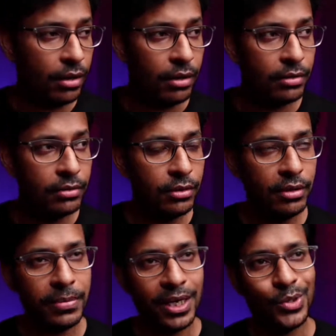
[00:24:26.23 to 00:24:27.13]

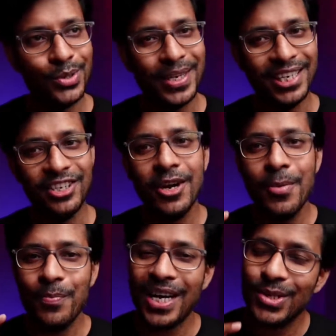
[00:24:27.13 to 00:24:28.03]
not password manager,
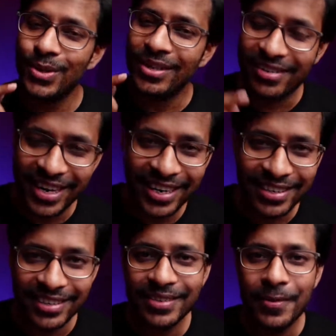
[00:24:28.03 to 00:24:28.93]
password
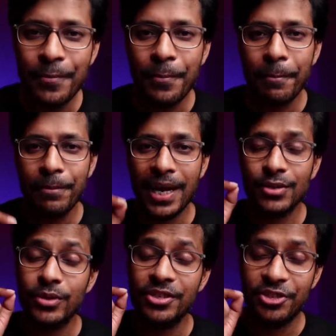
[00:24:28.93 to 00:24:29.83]
creator,
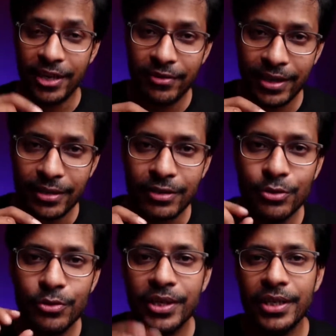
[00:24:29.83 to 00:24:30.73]
password generator
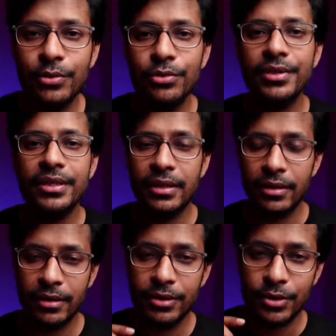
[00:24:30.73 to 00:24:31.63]
to use
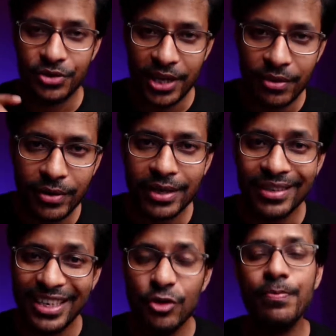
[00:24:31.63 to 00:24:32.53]
to
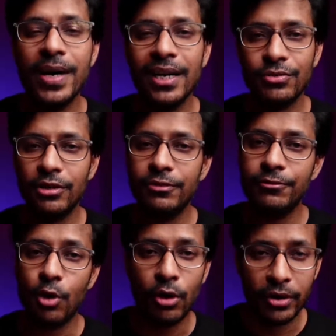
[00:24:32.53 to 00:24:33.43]
generate new password
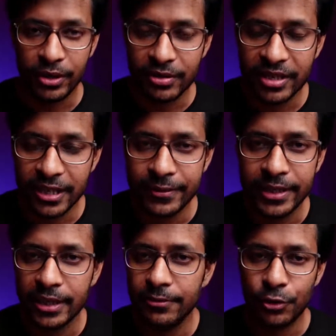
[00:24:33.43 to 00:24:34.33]
for your
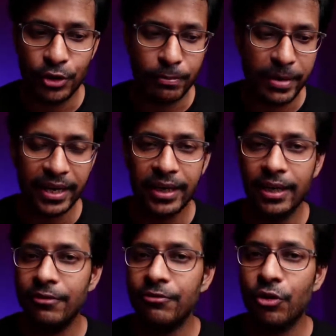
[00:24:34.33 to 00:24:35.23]
services, for your
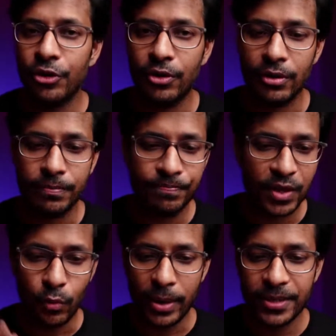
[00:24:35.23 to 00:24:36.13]
banking, for your
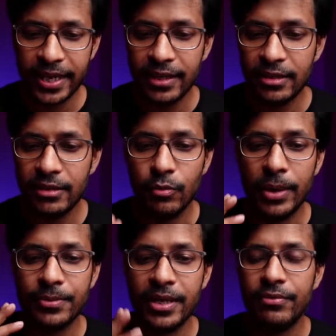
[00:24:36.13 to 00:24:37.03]
websites,
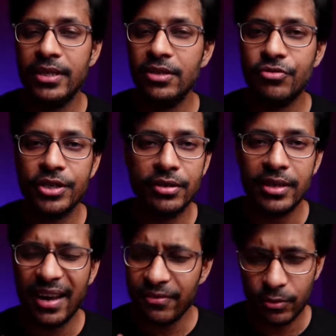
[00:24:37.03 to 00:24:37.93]
website
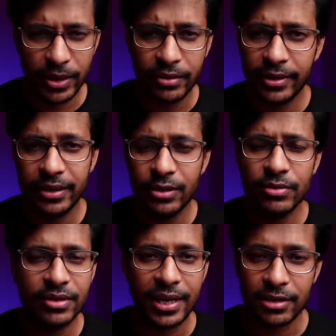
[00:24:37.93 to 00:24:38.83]
registration, everywhere. You can
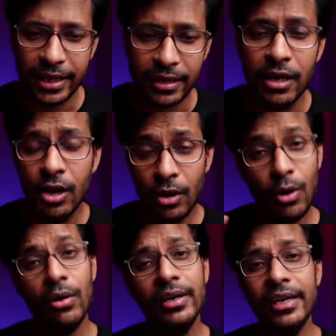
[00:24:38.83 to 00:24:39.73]
use Dashlane.
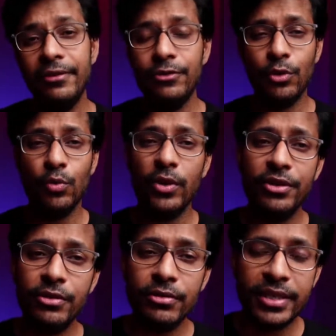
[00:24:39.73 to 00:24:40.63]
Or if you don't want
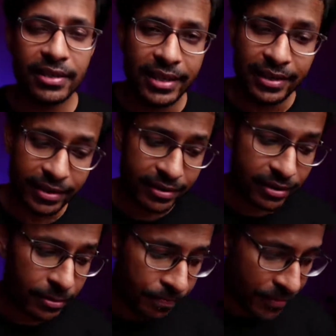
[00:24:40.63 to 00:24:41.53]
to use Dashlane,
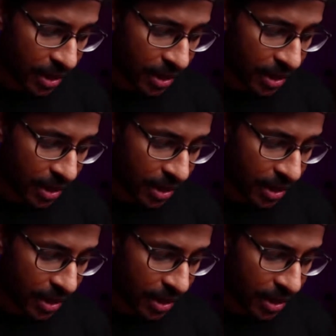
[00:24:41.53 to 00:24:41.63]
there